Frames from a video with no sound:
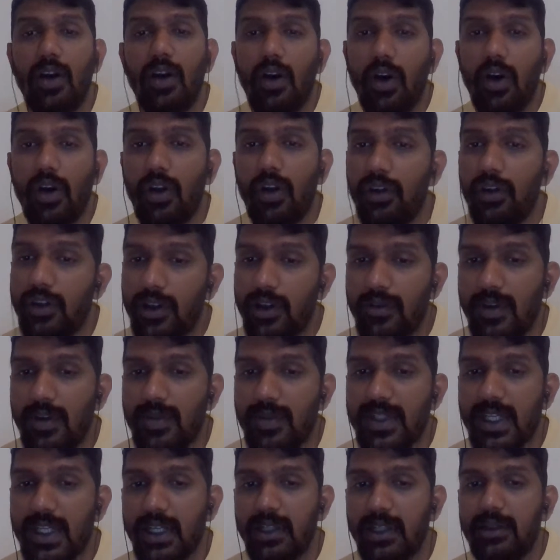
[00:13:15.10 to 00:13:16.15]
or on your
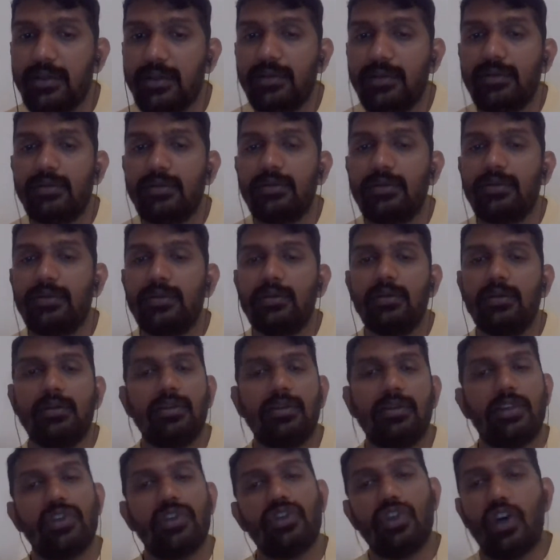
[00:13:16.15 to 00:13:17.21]
website.
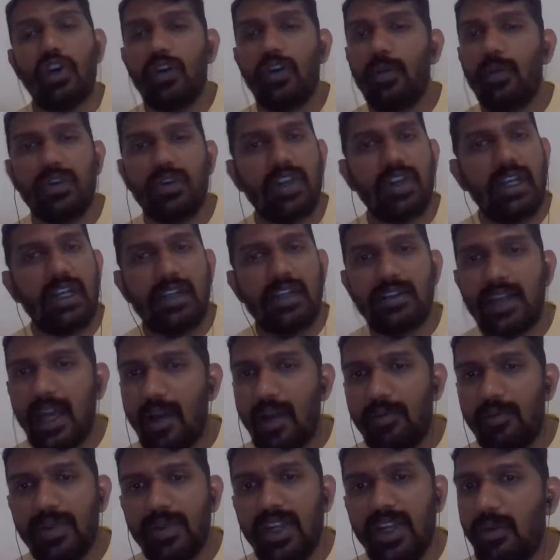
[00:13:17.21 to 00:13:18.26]
The shop owner is
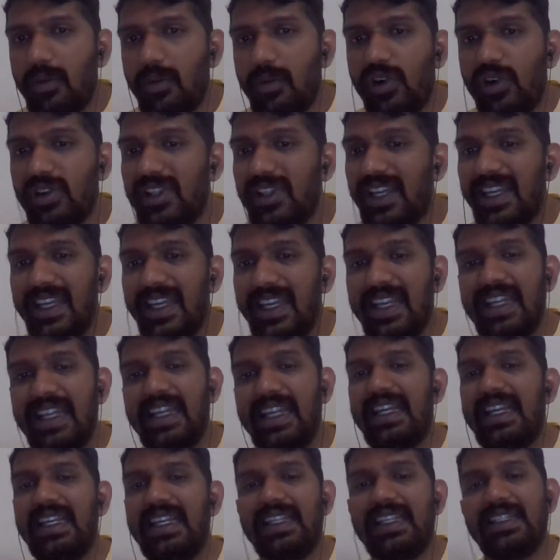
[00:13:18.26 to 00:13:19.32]
happy about the
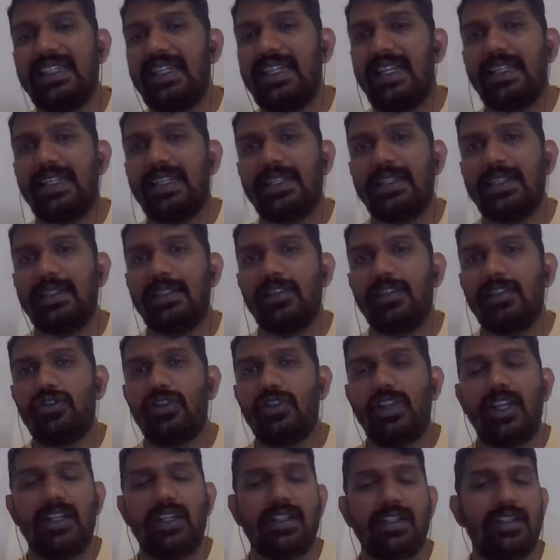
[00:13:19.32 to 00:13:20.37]
increase in lessons. So
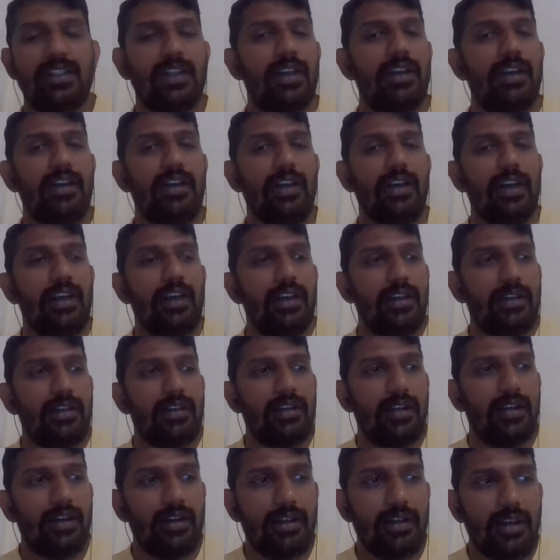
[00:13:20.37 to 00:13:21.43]
let's say
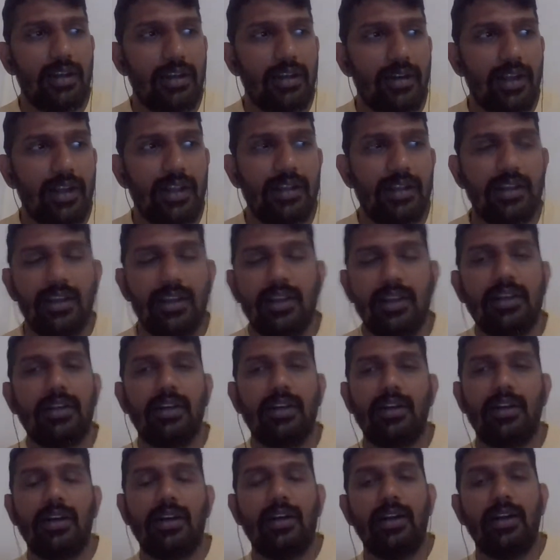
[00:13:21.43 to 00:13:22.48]
he run the
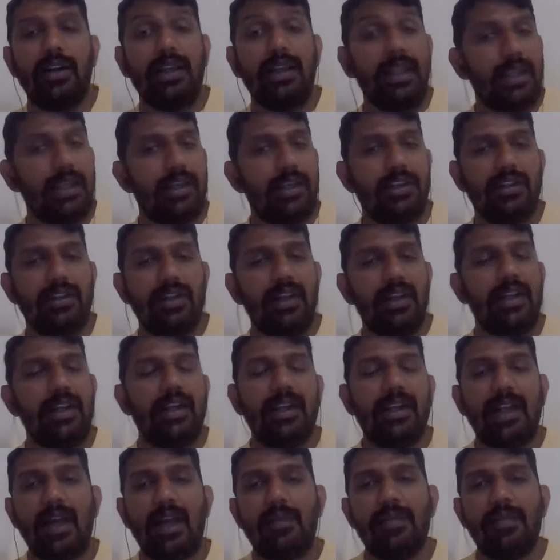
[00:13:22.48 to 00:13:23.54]

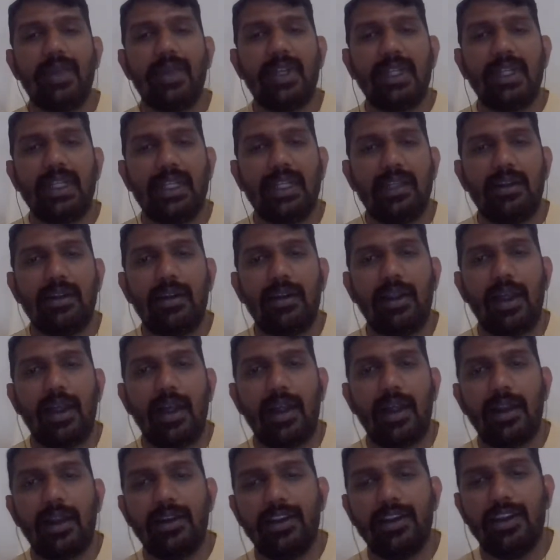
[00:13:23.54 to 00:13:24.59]
lead campaign
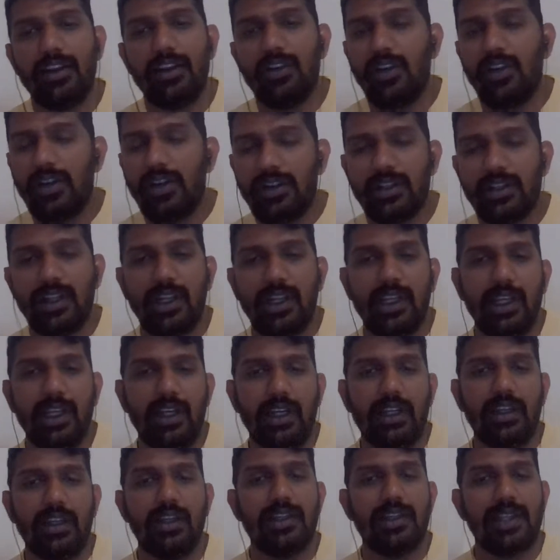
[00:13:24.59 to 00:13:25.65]
and he got the
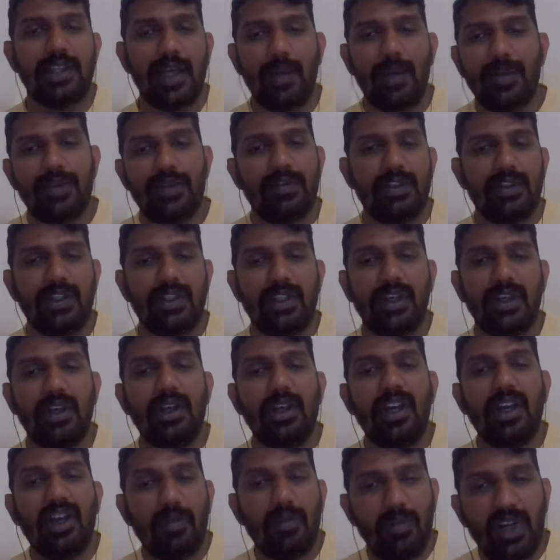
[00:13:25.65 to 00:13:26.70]
lead. He is happy with
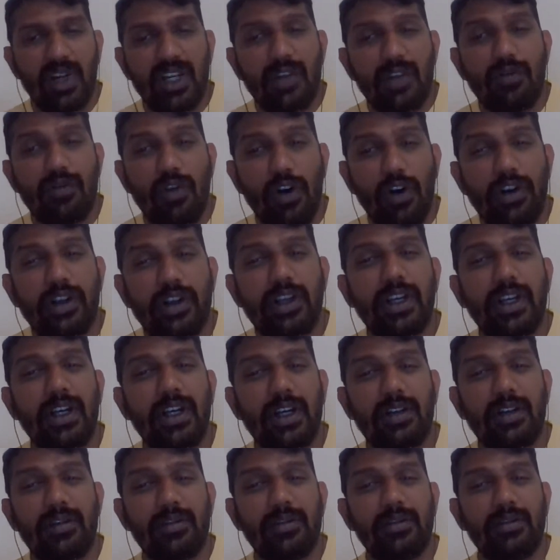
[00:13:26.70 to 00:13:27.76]
the, but he
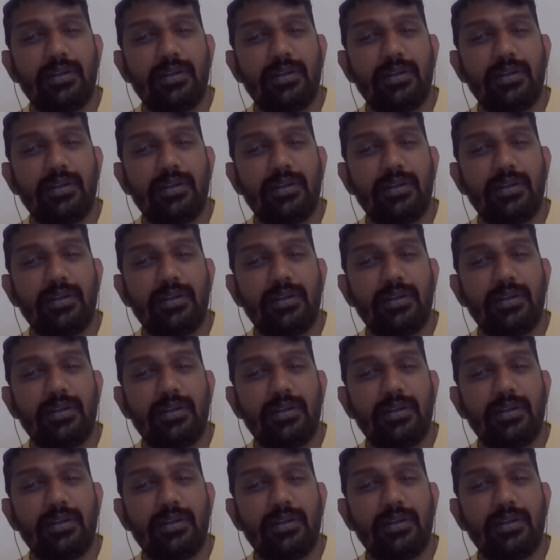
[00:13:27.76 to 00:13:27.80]
wanted